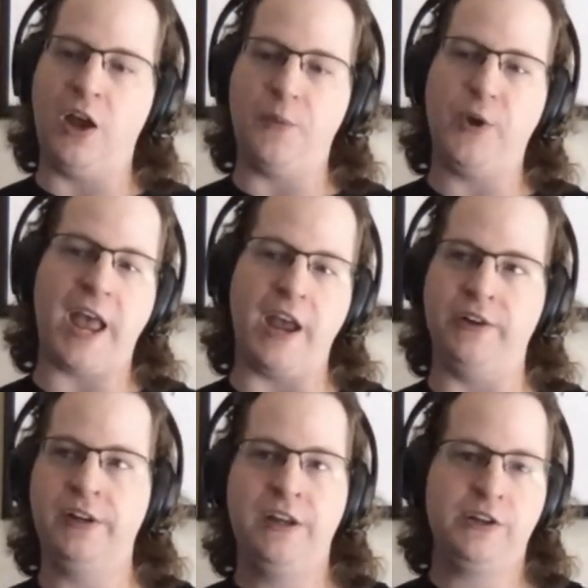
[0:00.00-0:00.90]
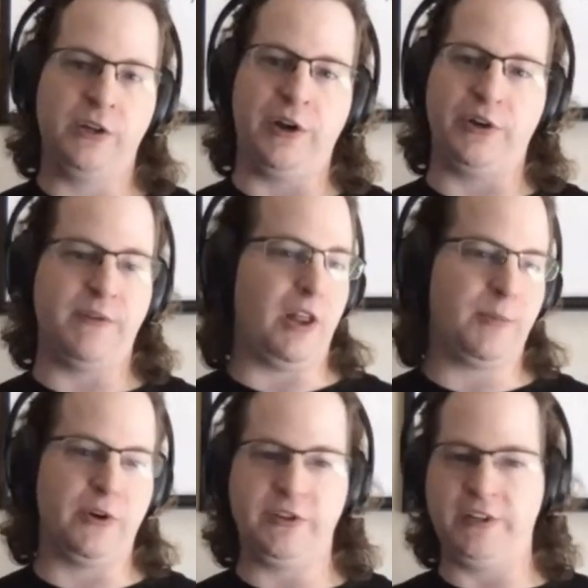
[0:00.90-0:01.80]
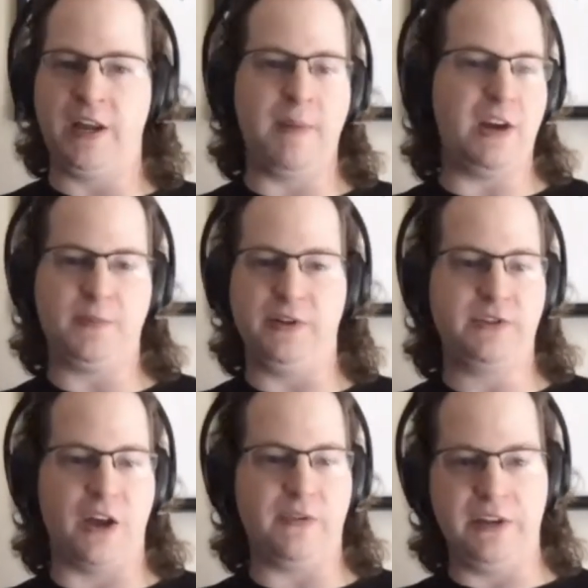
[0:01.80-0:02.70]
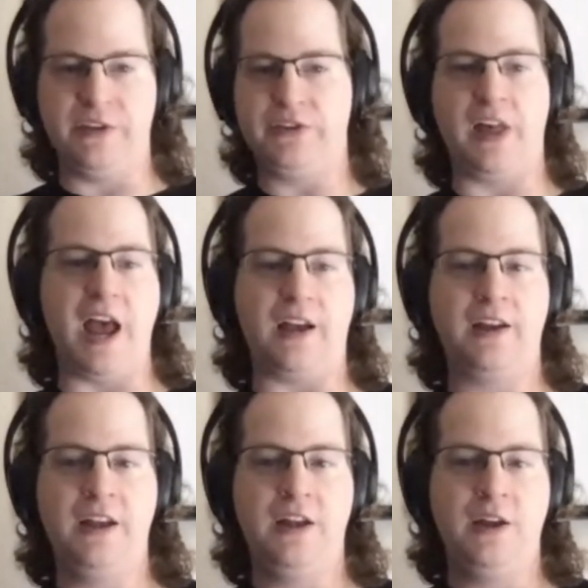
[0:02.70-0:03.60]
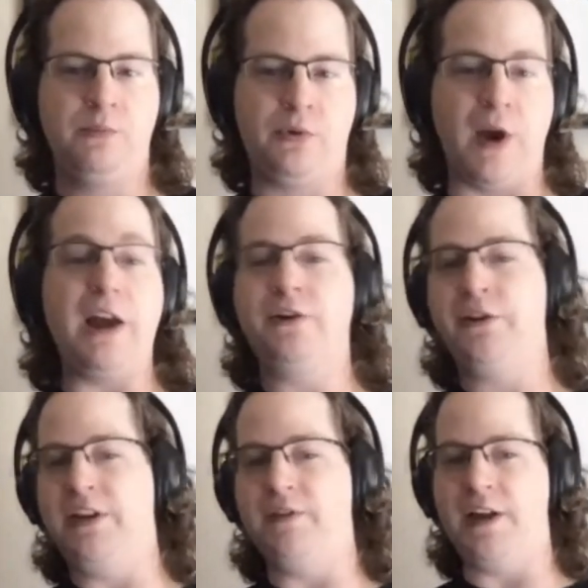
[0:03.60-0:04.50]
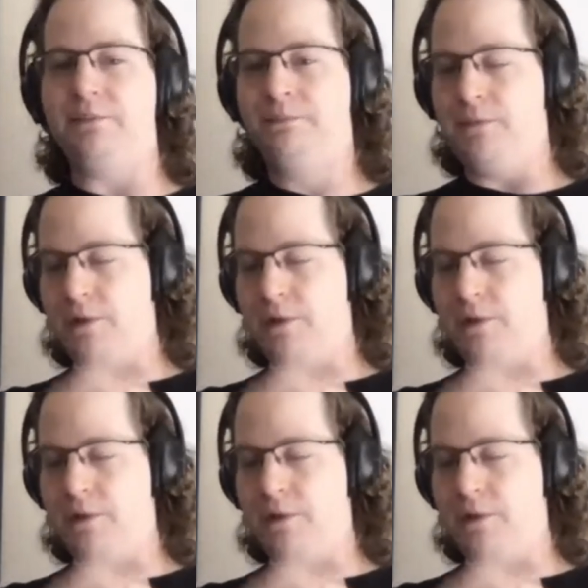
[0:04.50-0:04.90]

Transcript: Um, we had you know developers and, and management and stuff in the Slack prior to the event.